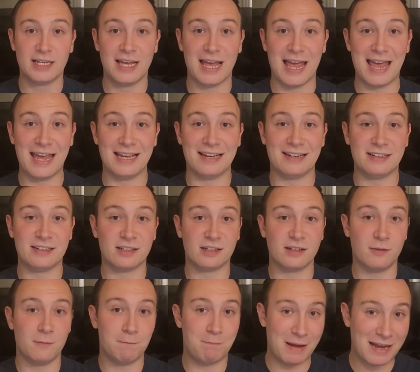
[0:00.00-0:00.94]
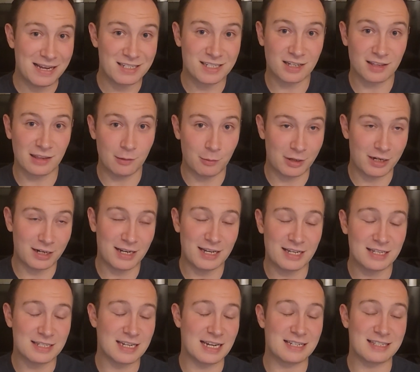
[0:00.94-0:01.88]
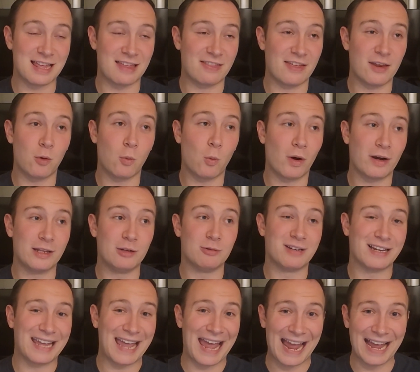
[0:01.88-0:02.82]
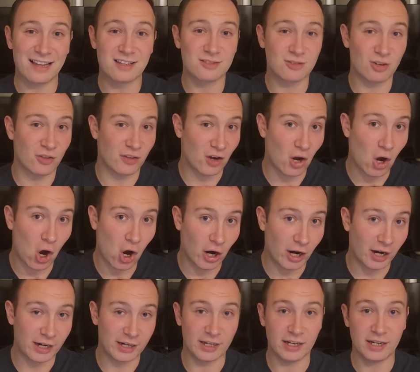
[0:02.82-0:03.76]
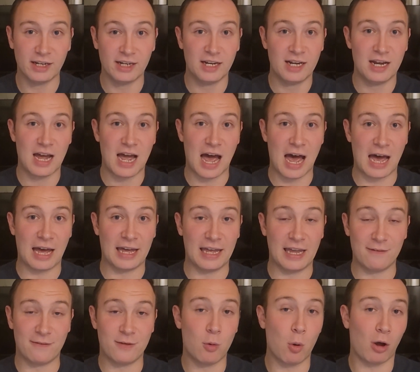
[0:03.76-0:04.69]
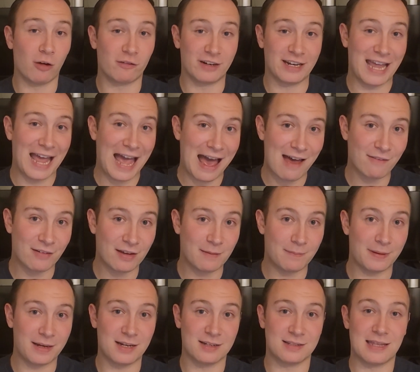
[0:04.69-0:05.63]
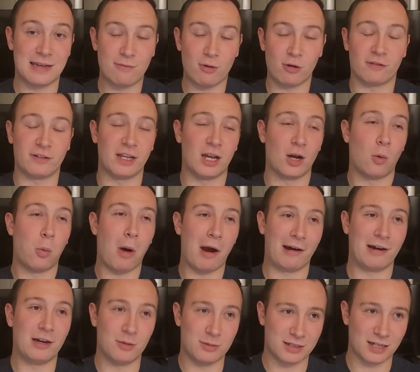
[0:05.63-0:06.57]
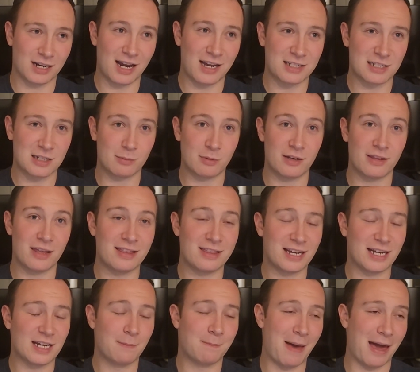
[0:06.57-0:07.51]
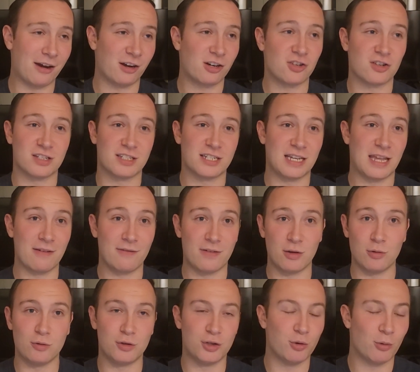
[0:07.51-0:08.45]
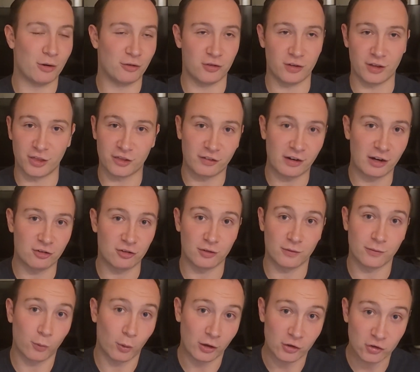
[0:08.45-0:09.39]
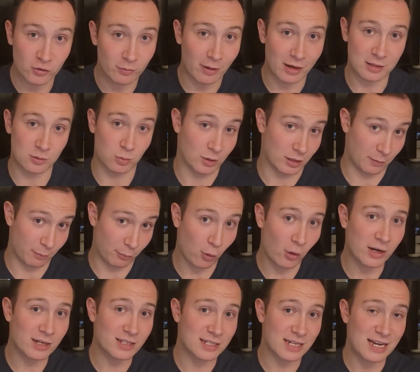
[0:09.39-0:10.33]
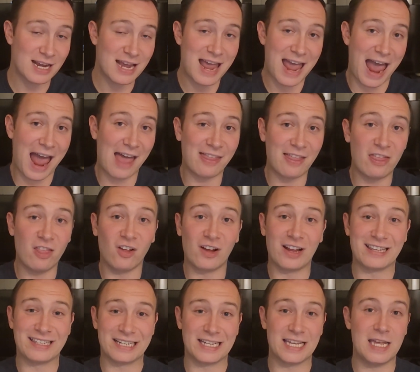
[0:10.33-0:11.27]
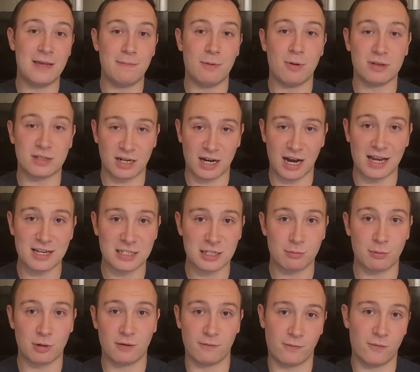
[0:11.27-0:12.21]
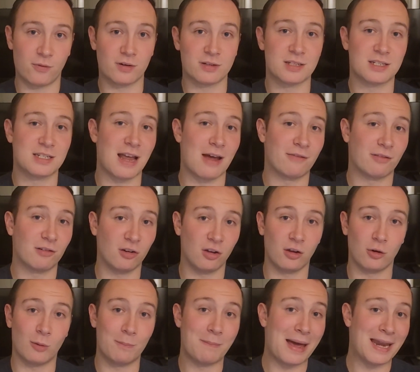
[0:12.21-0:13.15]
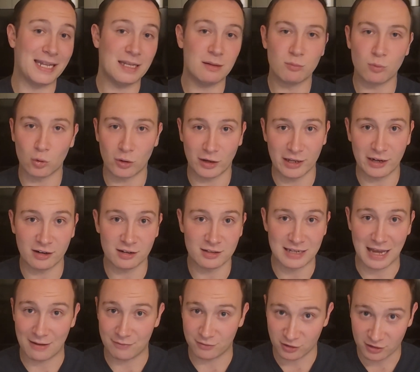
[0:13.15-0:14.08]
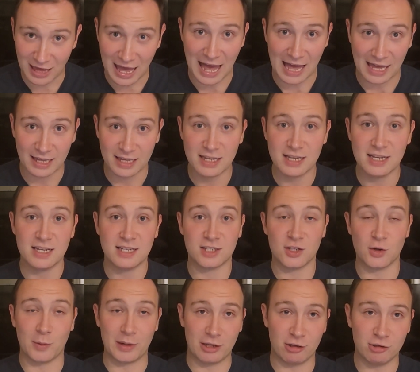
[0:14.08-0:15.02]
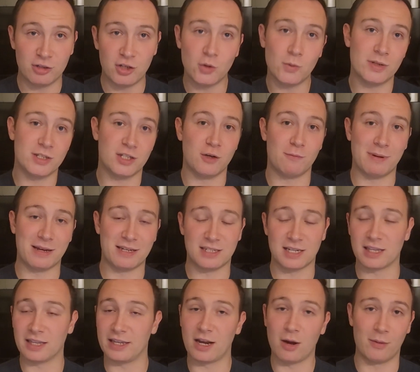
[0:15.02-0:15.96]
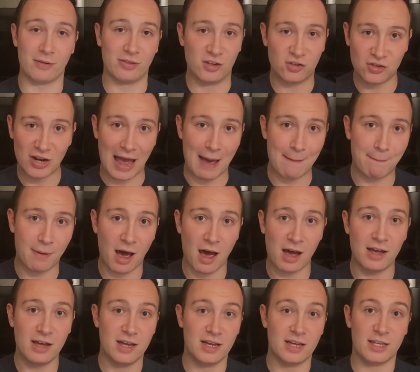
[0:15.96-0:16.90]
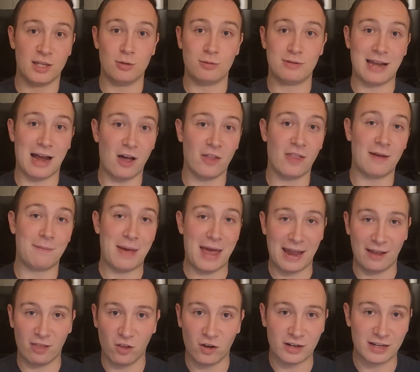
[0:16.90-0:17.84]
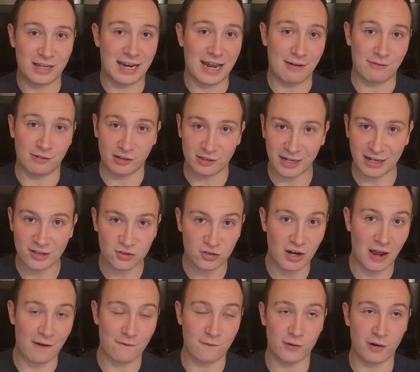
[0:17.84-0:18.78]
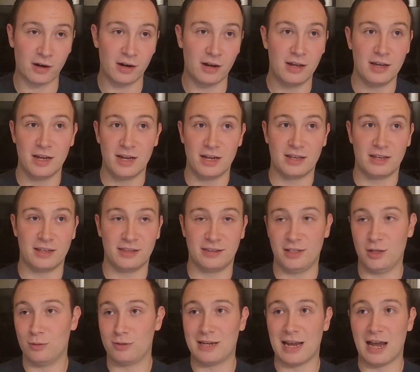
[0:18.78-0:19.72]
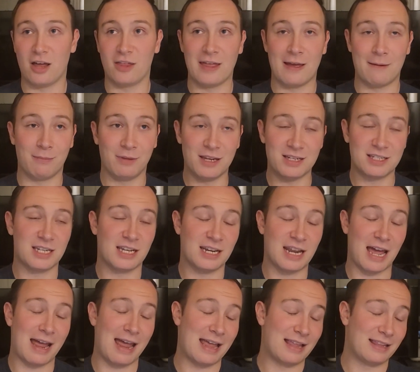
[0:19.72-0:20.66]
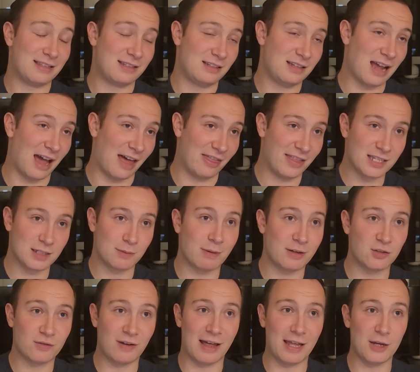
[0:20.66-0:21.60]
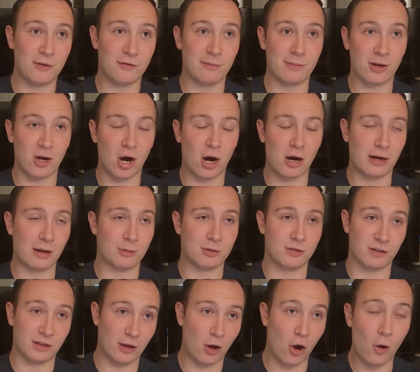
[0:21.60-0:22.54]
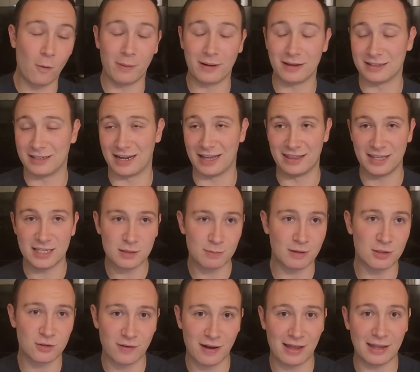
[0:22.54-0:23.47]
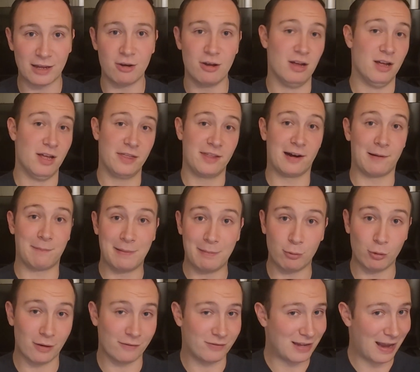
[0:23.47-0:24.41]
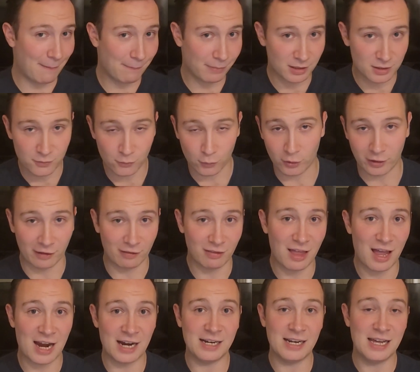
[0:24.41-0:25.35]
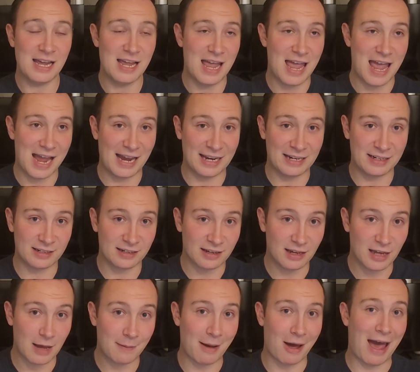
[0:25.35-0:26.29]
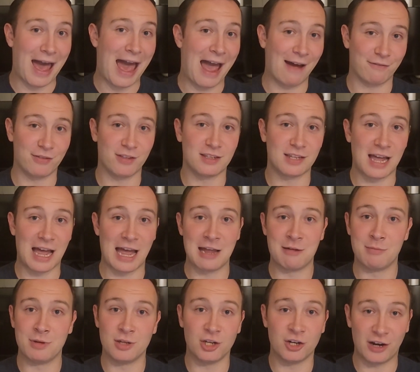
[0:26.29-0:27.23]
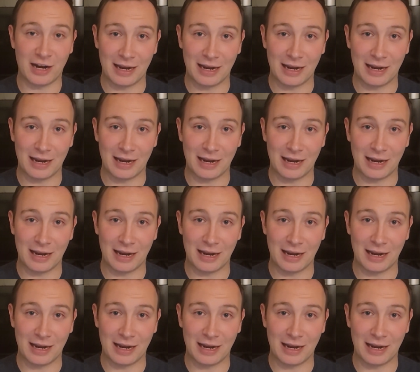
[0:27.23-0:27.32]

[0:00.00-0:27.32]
And basically what it is that they don't want you to cancel the card if you already have it, because they've already acquired you as a customer. They think it better just to give you 200, 300, 400 bucks worth of points, and then they'll get to keep you as a customer for several or many more years after that. So what you do is you basically go in the chatbot, you tell them, hey, look, can I have a retention offer? You tell them, listen, I got this much value from the card. I was really hoping to get this much value. There are people who have templates for it online, and about half the time you're